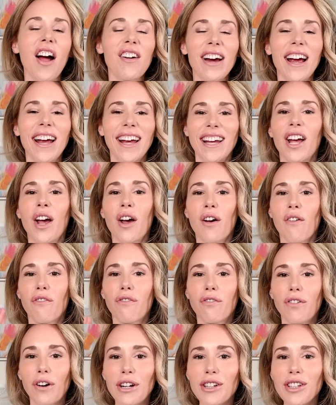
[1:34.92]
All right,
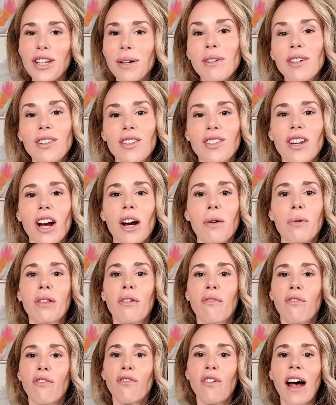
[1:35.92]
first I'm gonna start
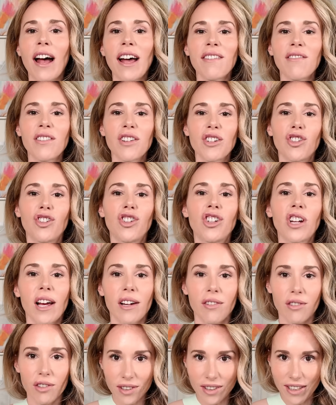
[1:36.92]
with five
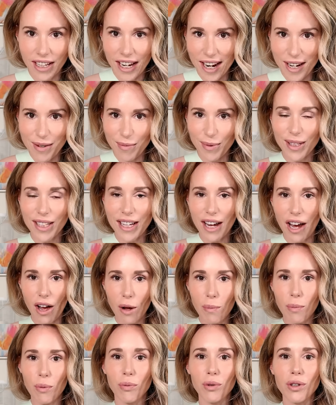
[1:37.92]
general tips to
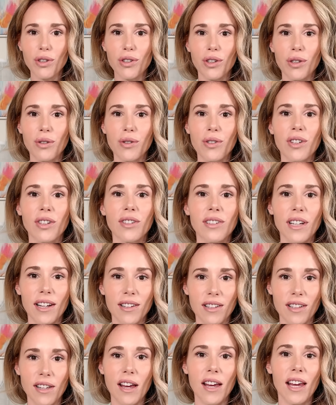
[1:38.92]
help reduce your
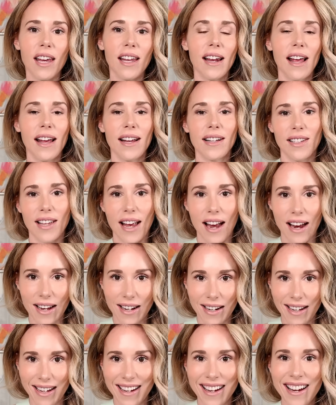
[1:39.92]
test taking
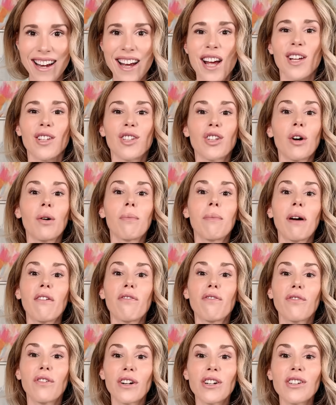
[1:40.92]
anxiety. So my
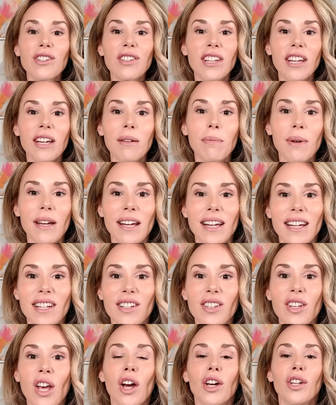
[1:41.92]
first tip
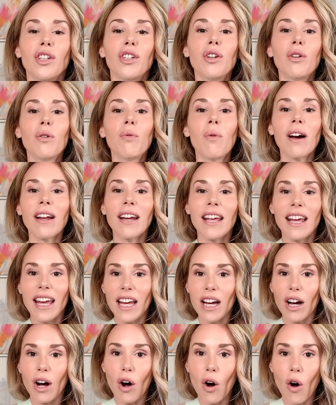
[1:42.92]
is you wanna
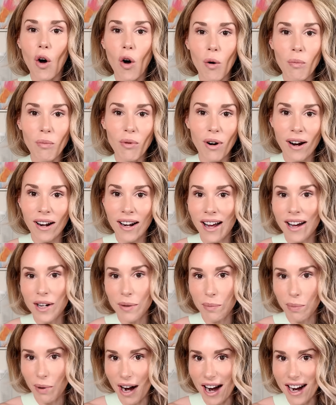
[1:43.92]
hit a home run
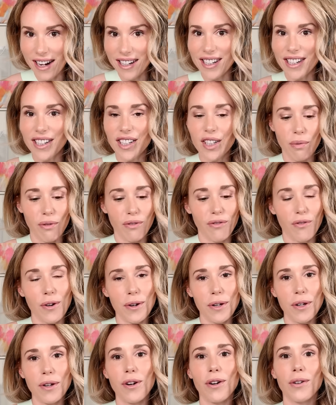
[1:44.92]
on a practice
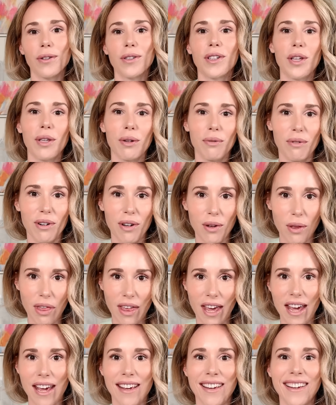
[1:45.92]
before you go into the real
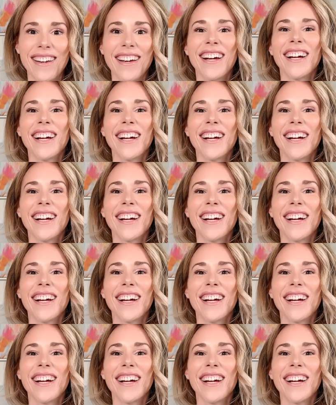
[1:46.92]
thing.